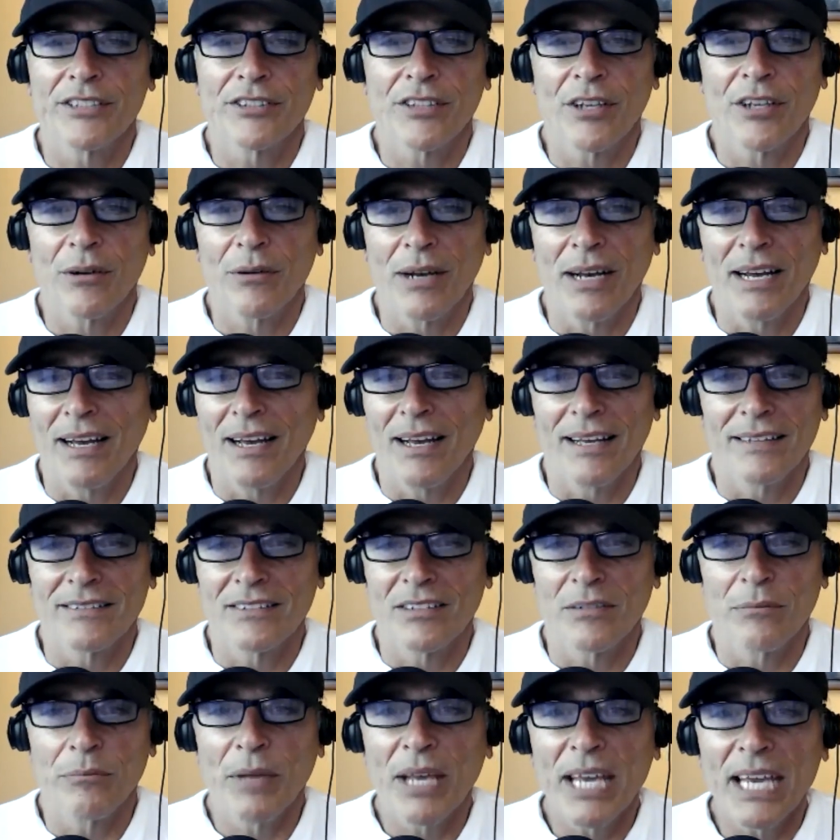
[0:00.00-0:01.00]
So, uh,
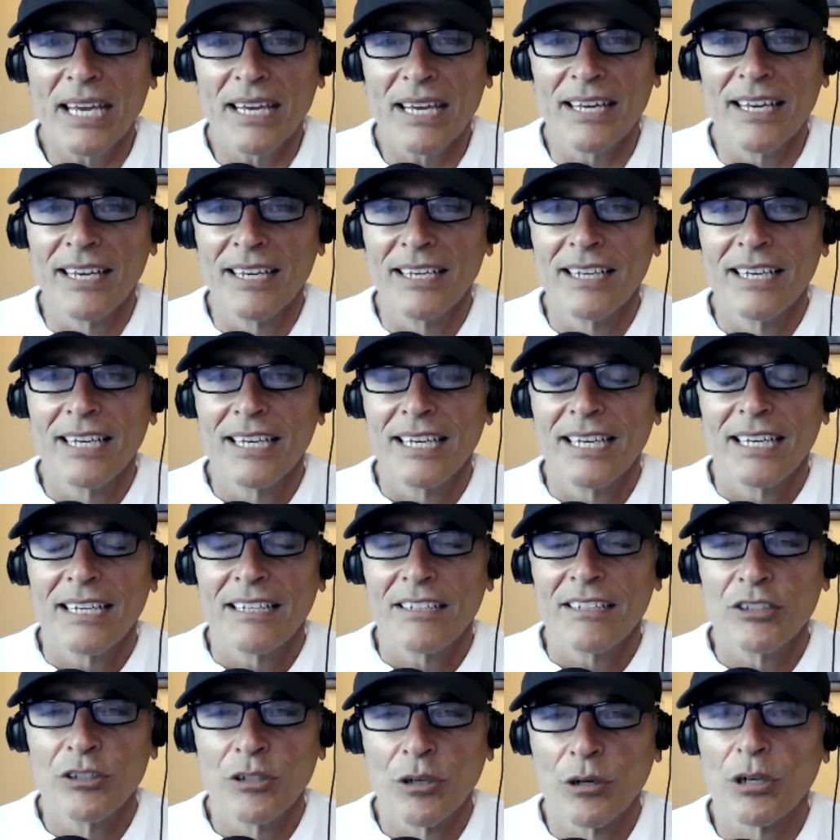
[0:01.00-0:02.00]
to me,
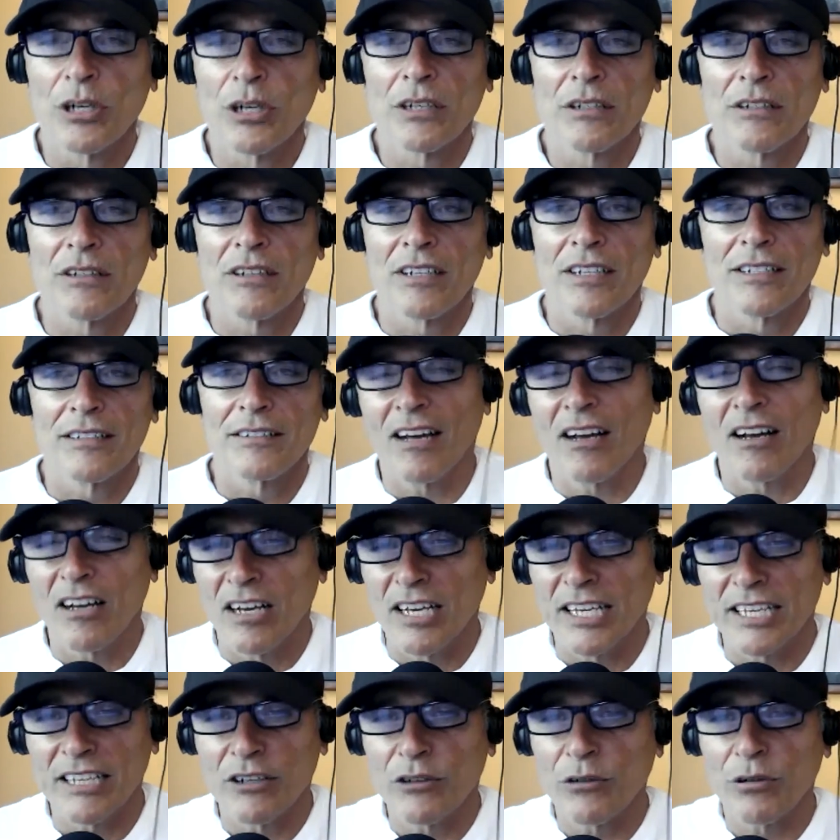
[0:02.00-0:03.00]
your uh,
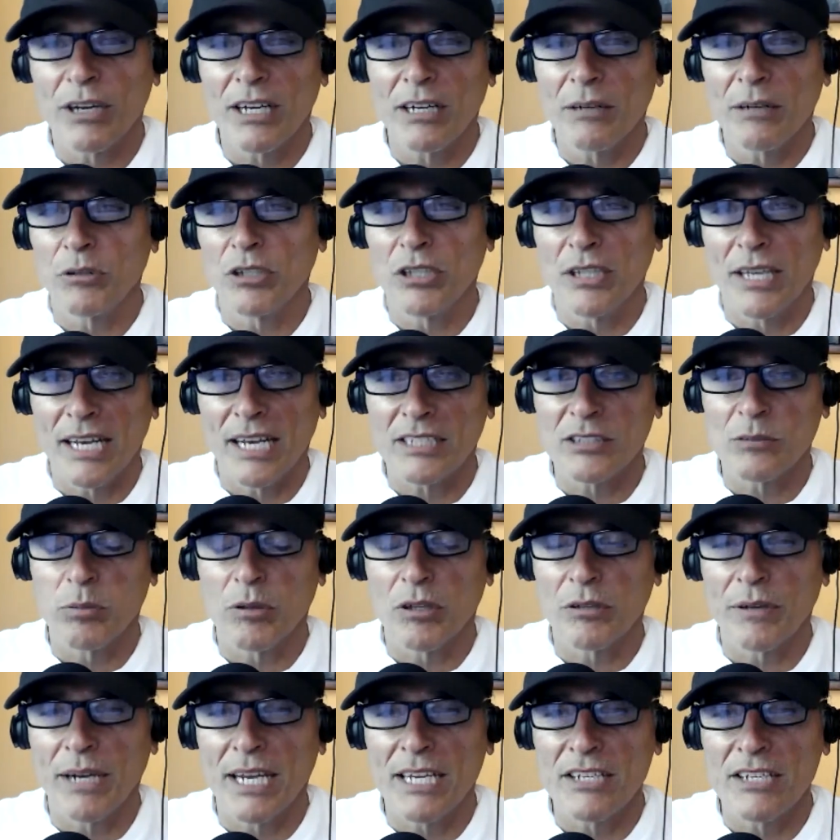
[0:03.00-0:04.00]
incredible
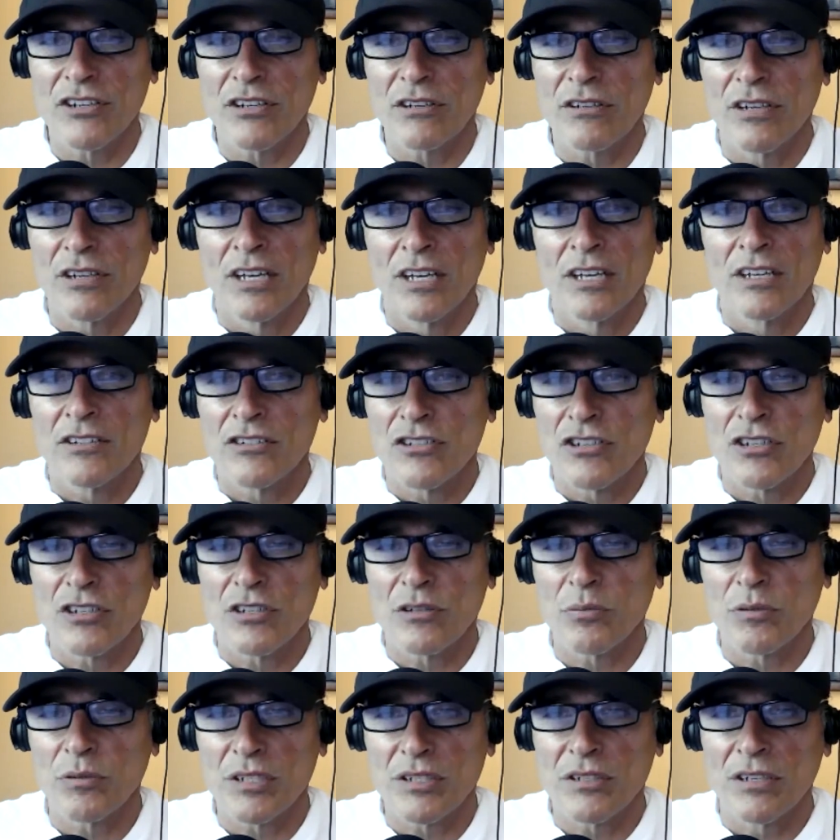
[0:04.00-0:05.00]
exploration
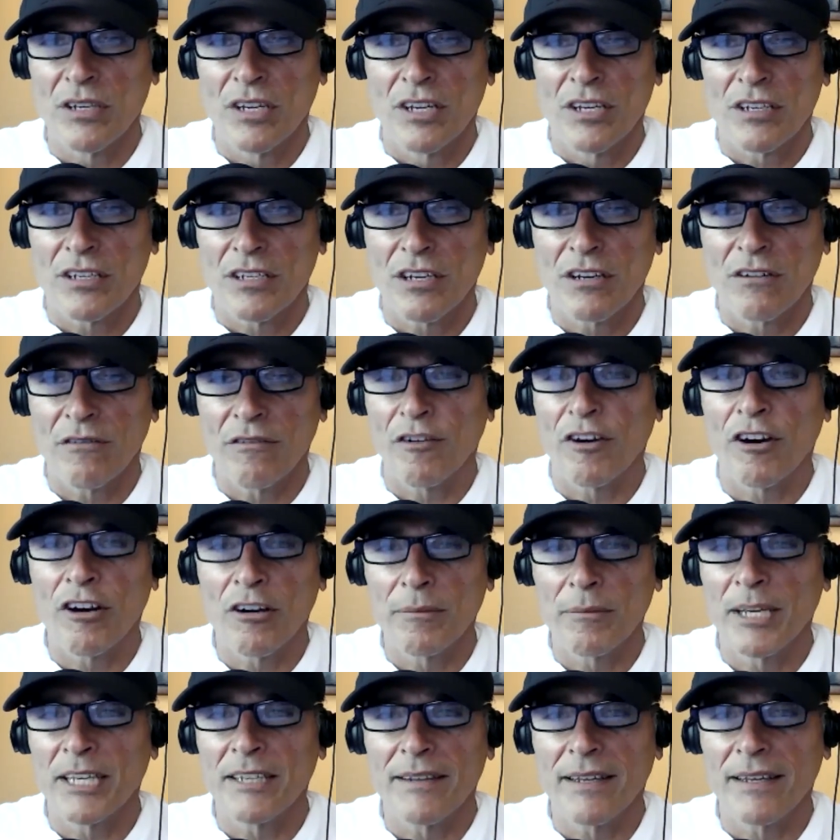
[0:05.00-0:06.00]
just was
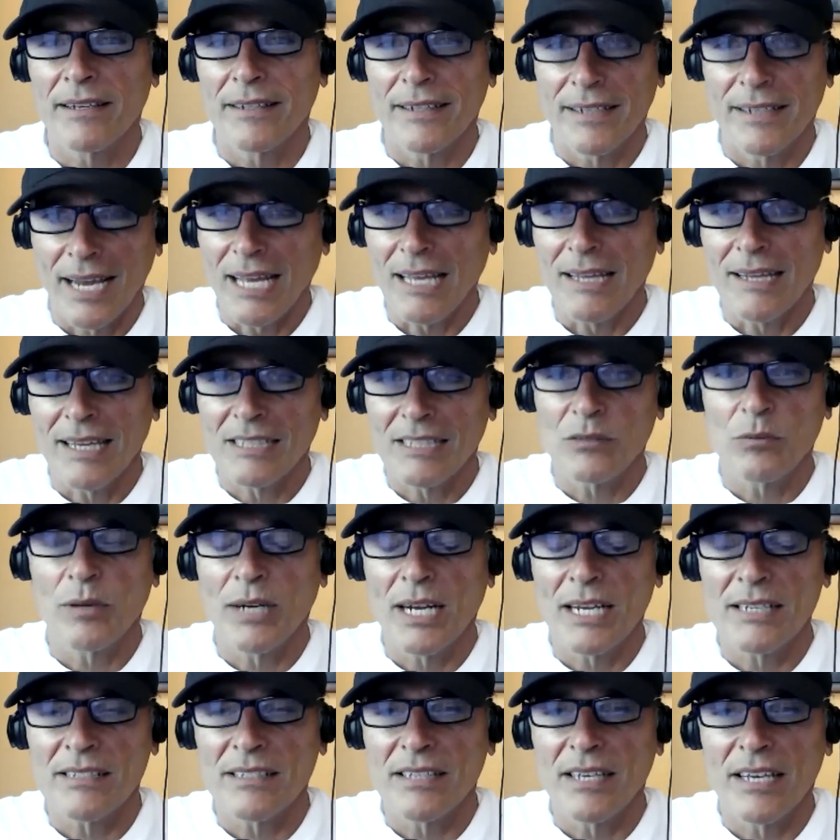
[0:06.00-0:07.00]
confirming that yeah that's
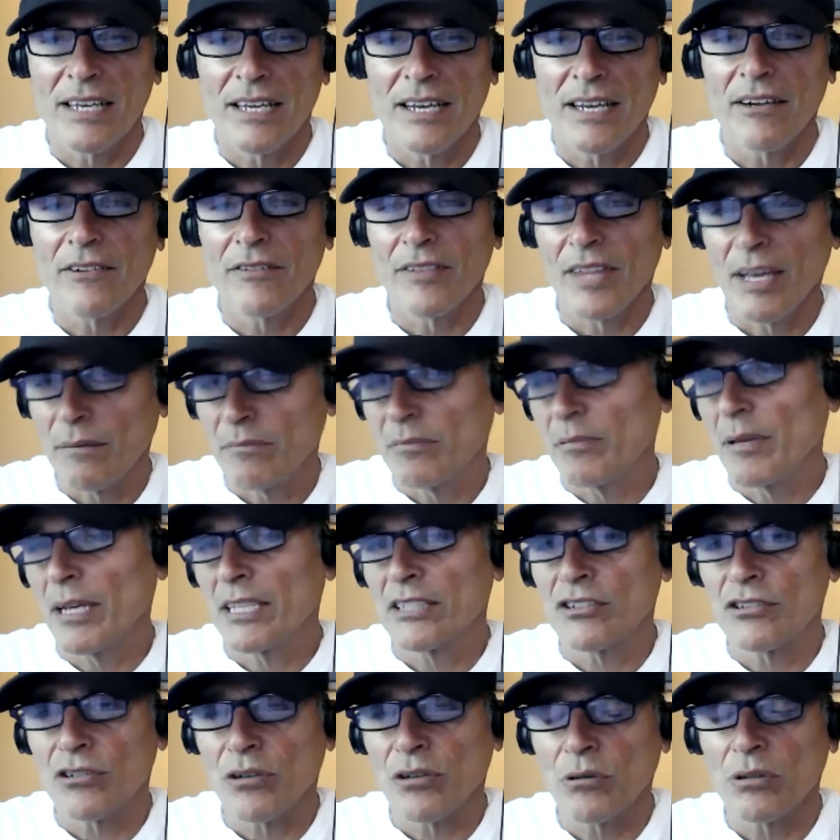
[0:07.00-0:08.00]
what i see here that
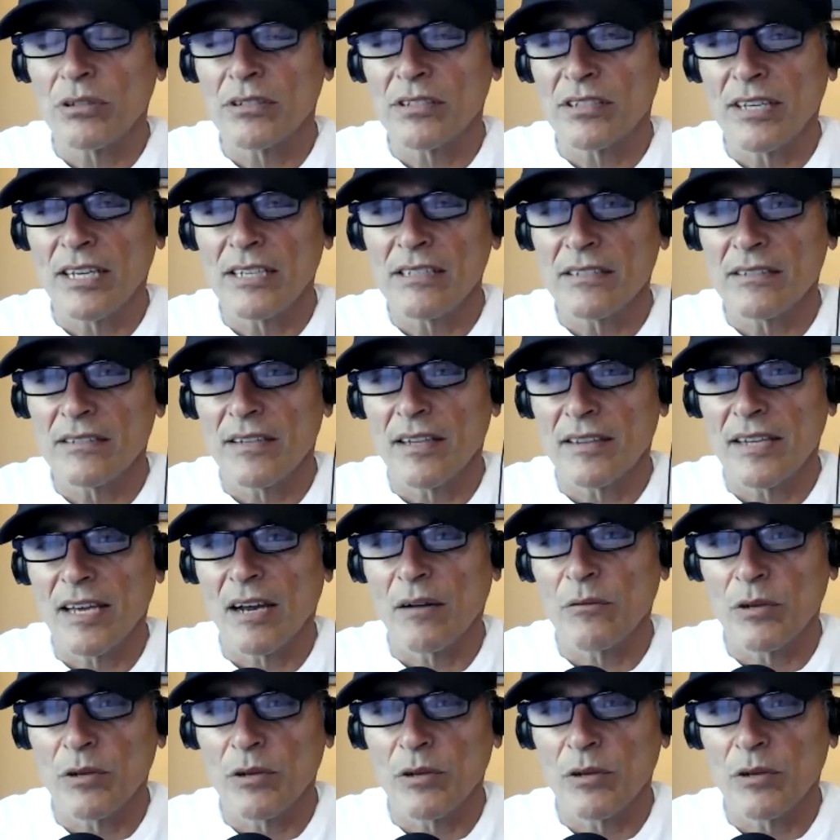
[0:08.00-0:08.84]
makes total sense that that